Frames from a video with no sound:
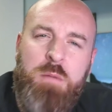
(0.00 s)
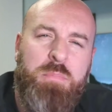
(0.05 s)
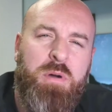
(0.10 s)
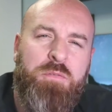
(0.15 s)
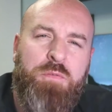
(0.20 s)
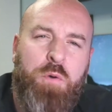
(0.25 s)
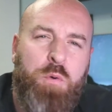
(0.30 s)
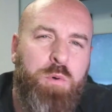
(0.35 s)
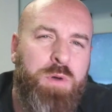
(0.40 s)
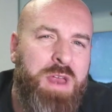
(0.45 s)
but
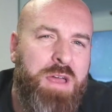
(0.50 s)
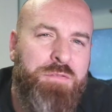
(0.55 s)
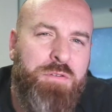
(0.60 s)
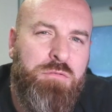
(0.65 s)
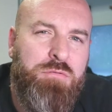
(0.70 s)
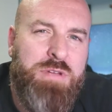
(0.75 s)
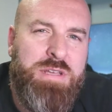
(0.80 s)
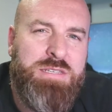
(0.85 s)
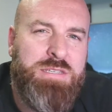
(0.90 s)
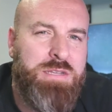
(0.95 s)
for
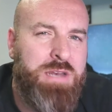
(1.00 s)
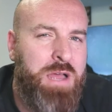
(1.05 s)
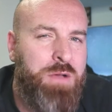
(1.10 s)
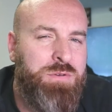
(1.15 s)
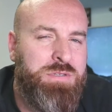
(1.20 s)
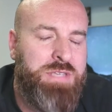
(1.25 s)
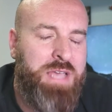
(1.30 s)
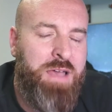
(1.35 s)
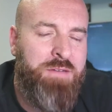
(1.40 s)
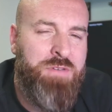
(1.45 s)
whatever reason, I
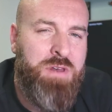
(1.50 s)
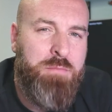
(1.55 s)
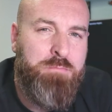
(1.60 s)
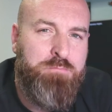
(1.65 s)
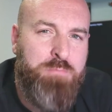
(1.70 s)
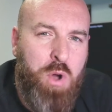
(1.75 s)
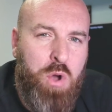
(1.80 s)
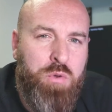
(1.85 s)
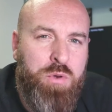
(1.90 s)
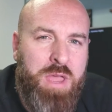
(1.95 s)
was having a
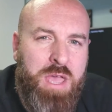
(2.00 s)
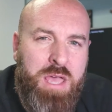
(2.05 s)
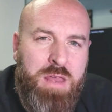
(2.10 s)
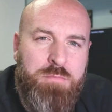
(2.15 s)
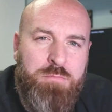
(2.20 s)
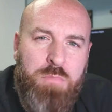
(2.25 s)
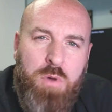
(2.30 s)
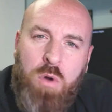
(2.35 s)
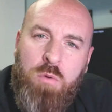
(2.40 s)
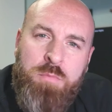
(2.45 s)

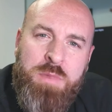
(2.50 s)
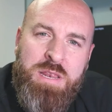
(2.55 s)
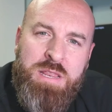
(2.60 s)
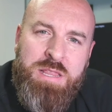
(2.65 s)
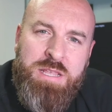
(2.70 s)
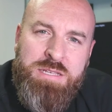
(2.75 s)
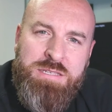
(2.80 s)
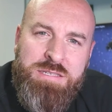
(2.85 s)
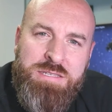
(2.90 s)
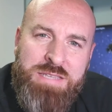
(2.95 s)
bonehead moment
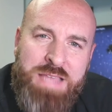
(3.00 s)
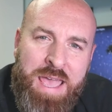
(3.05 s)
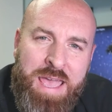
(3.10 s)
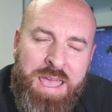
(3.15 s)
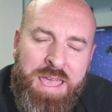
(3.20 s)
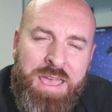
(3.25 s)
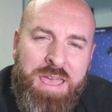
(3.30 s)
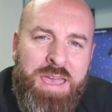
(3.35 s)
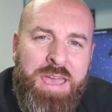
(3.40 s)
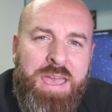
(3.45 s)
this
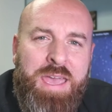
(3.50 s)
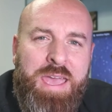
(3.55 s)
day